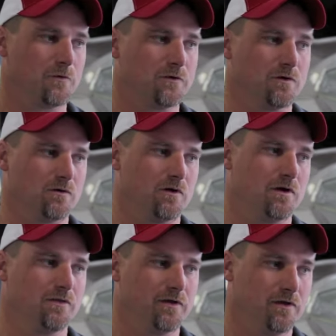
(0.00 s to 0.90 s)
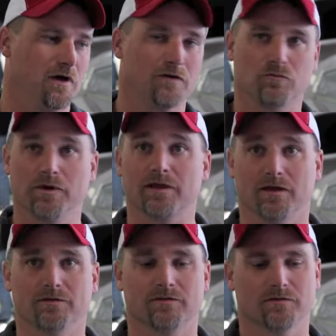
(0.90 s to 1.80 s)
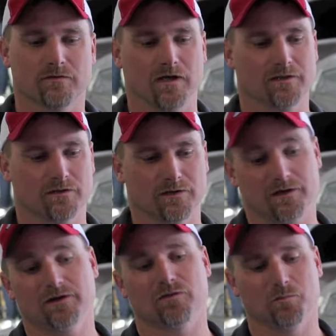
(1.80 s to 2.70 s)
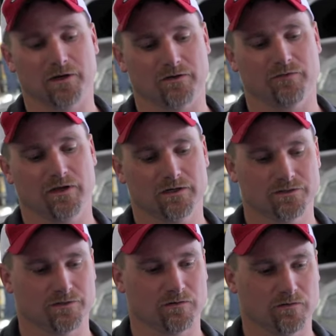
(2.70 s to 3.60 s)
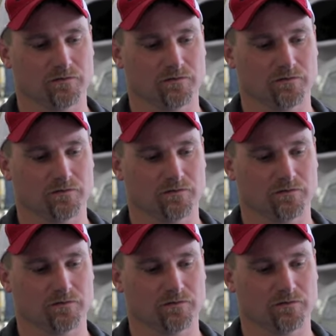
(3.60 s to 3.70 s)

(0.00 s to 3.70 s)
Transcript: you know, on the off weekends, I think that is a big advantage, you know.